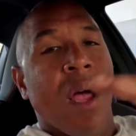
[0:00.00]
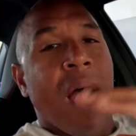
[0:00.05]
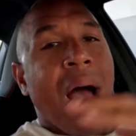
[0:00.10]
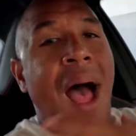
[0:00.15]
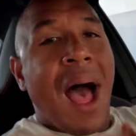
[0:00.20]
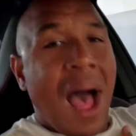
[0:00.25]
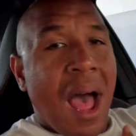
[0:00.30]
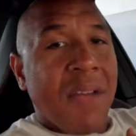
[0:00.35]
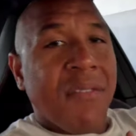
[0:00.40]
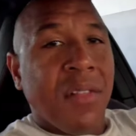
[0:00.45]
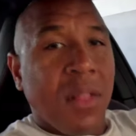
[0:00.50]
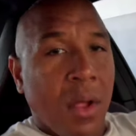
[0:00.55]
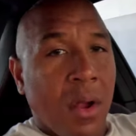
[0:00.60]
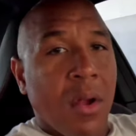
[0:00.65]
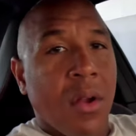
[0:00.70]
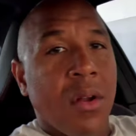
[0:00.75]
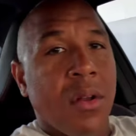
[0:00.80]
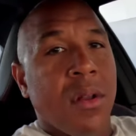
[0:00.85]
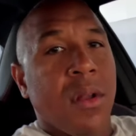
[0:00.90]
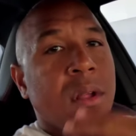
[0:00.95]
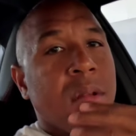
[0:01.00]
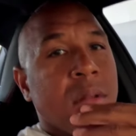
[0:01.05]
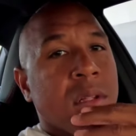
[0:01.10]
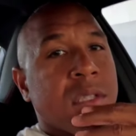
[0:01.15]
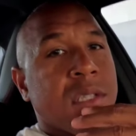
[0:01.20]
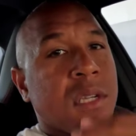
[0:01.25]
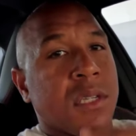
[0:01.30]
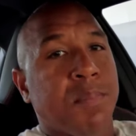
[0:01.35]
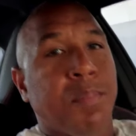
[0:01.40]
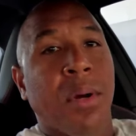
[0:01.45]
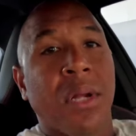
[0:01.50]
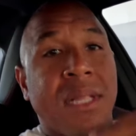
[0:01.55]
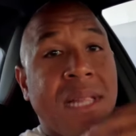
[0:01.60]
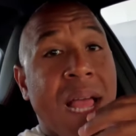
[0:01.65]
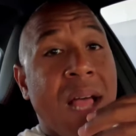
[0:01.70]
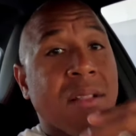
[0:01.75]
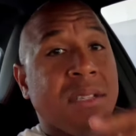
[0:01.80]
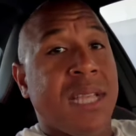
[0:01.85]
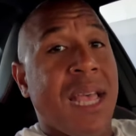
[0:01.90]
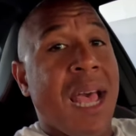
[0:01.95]
I've learned to put
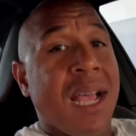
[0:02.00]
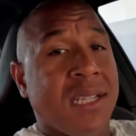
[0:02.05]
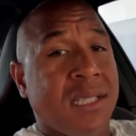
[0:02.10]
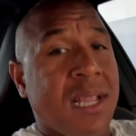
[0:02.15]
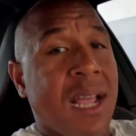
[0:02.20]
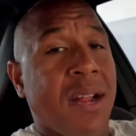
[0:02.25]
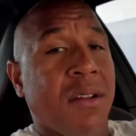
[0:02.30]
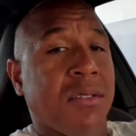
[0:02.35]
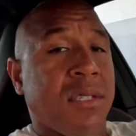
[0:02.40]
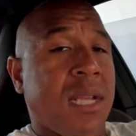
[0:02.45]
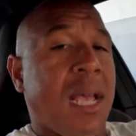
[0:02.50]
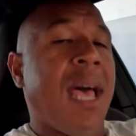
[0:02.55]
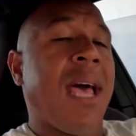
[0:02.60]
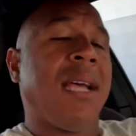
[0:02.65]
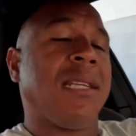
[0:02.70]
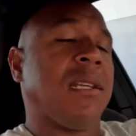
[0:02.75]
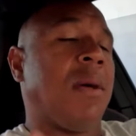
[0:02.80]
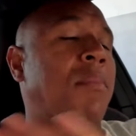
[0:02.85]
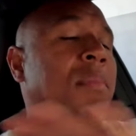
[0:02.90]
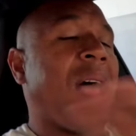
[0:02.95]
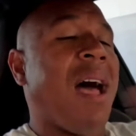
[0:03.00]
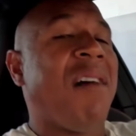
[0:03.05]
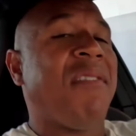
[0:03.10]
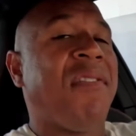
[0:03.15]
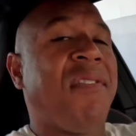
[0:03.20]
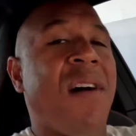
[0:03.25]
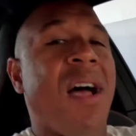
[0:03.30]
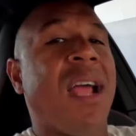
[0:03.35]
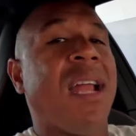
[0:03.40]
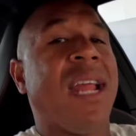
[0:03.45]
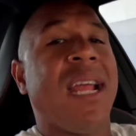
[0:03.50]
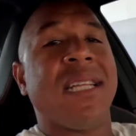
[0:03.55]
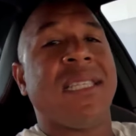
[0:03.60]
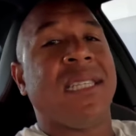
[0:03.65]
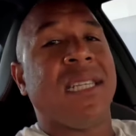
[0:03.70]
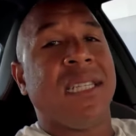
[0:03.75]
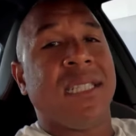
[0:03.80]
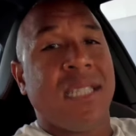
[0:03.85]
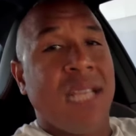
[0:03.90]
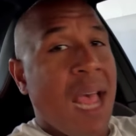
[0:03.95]
down tax title tags. I'm not
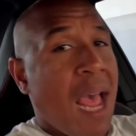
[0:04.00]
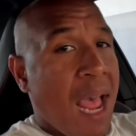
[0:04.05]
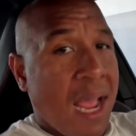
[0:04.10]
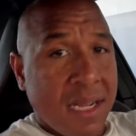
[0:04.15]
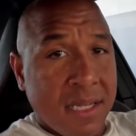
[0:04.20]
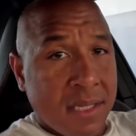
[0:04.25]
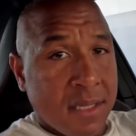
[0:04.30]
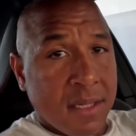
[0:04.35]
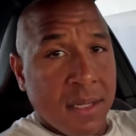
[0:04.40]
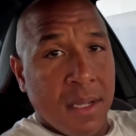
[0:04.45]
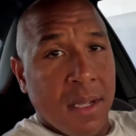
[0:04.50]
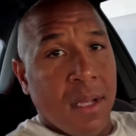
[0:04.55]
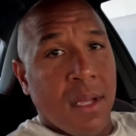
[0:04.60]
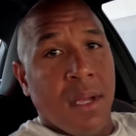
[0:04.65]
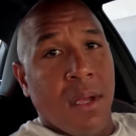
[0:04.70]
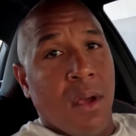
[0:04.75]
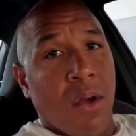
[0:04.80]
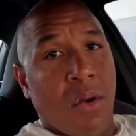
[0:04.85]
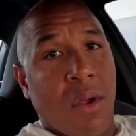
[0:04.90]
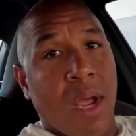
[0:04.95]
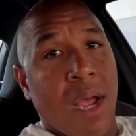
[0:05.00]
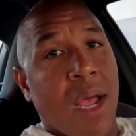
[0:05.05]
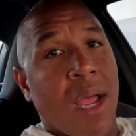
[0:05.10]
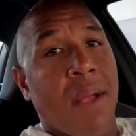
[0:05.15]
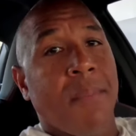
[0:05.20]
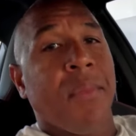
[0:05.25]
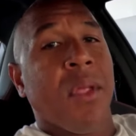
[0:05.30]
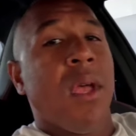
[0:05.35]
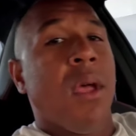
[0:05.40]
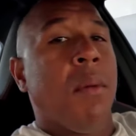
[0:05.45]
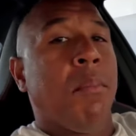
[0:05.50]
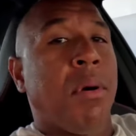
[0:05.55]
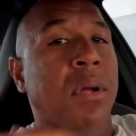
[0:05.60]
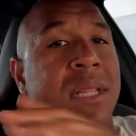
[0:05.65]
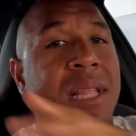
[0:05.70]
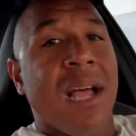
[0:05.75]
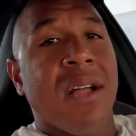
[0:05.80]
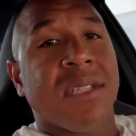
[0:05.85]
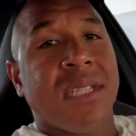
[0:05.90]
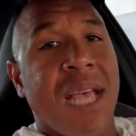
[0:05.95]
financing tax. Okay.
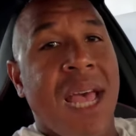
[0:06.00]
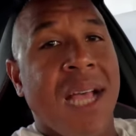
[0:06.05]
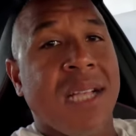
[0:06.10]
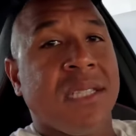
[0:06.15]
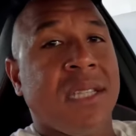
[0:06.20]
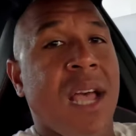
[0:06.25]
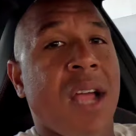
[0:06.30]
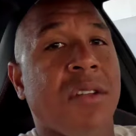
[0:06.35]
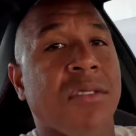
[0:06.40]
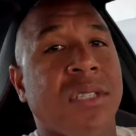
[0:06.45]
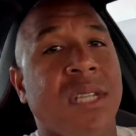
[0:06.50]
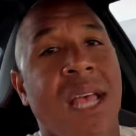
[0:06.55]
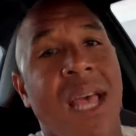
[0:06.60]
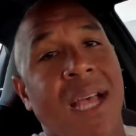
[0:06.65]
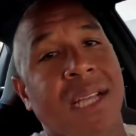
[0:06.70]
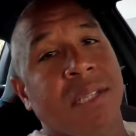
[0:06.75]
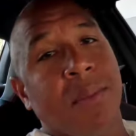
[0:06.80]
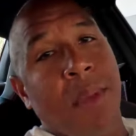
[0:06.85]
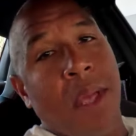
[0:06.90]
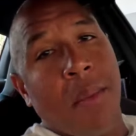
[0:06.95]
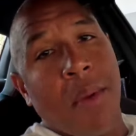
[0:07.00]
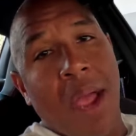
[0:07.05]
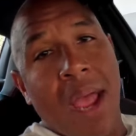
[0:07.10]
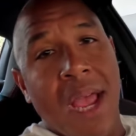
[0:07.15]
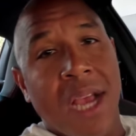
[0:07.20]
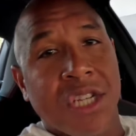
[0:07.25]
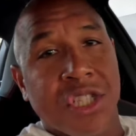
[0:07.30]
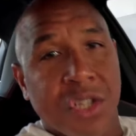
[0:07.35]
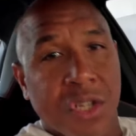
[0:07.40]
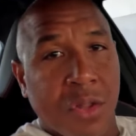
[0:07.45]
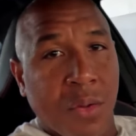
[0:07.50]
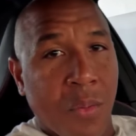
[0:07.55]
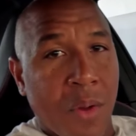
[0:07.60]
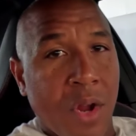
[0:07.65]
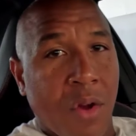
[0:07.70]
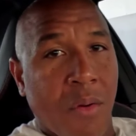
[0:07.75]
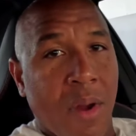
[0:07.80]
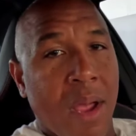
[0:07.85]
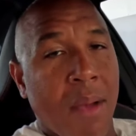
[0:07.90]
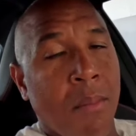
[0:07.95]
Put down tax title tags and maybe an extra
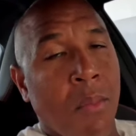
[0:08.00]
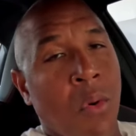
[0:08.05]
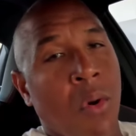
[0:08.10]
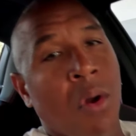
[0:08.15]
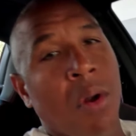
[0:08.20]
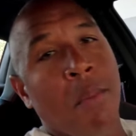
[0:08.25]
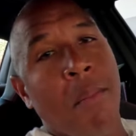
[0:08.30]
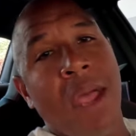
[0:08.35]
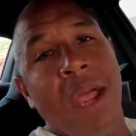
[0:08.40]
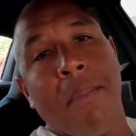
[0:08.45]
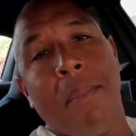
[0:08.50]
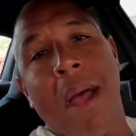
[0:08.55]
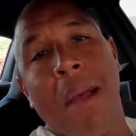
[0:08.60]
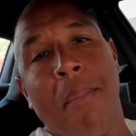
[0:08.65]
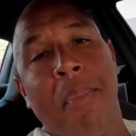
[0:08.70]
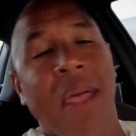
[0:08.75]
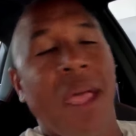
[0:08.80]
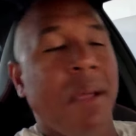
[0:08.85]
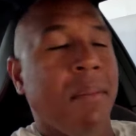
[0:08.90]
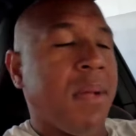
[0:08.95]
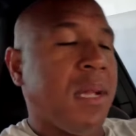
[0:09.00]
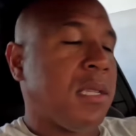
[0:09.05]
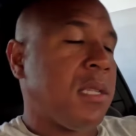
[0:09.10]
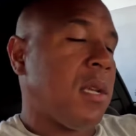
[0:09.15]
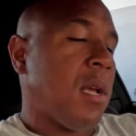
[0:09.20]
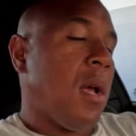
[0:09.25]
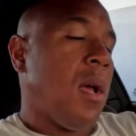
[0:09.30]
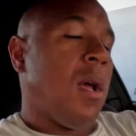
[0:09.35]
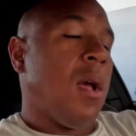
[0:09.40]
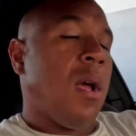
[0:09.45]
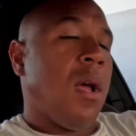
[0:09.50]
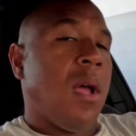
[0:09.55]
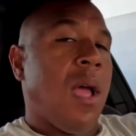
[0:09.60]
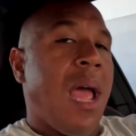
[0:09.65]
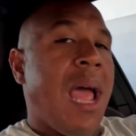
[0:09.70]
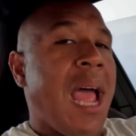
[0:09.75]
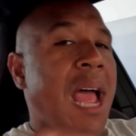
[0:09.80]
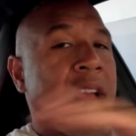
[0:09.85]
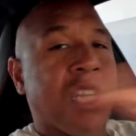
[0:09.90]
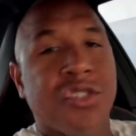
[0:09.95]
three grand more. Make my payments
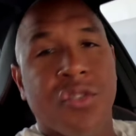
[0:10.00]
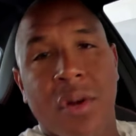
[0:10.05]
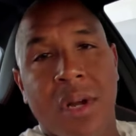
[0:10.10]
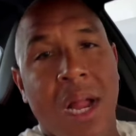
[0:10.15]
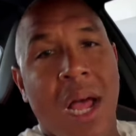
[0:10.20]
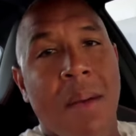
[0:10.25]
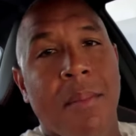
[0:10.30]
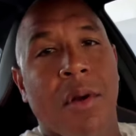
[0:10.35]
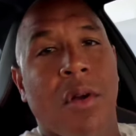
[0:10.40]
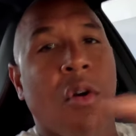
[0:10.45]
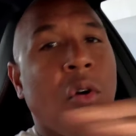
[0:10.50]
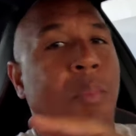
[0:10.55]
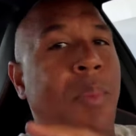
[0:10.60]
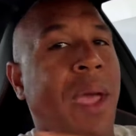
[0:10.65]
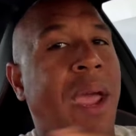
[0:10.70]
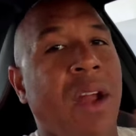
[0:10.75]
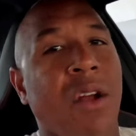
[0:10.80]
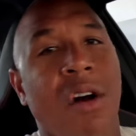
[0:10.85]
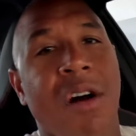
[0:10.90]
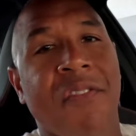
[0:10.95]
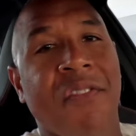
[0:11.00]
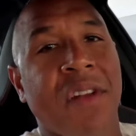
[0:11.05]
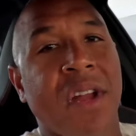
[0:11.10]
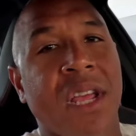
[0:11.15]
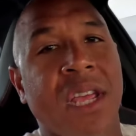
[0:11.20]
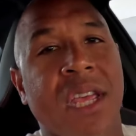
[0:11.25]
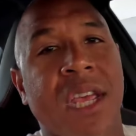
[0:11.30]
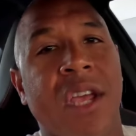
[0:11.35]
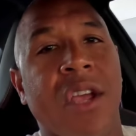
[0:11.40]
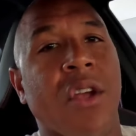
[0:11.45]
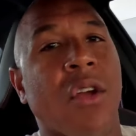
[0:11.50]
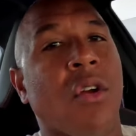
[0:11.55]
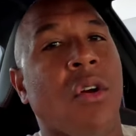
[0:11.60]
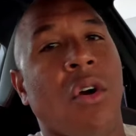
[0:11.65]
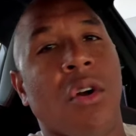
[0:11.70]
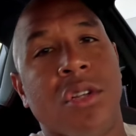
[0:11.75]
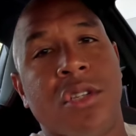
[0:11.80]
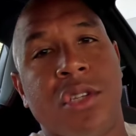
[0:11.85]
astronomical, paid off in a year or